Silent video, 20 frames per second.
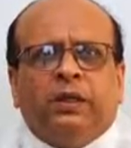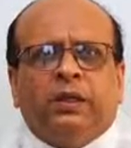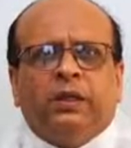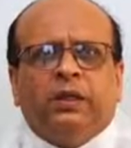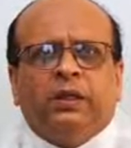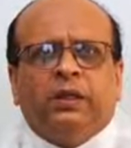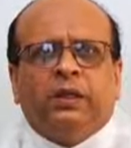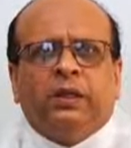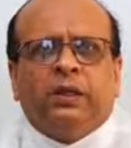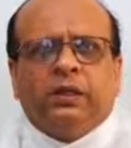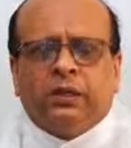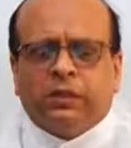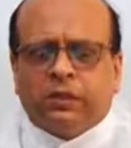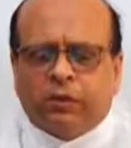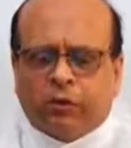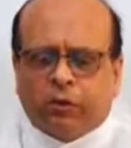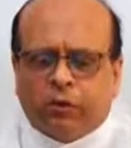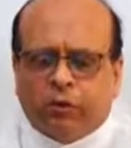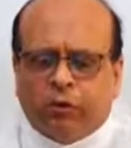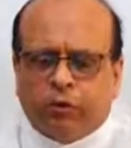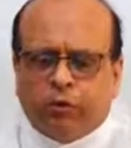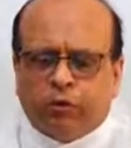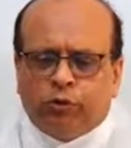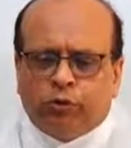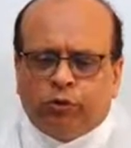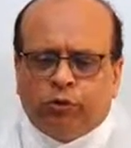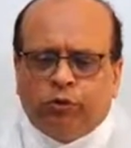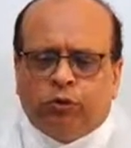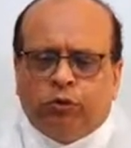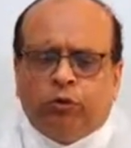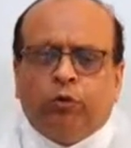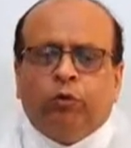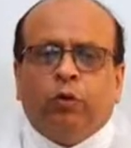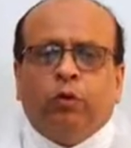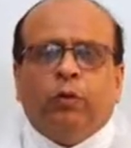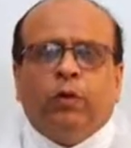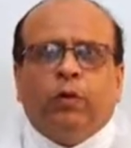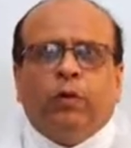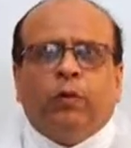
the incidence goes to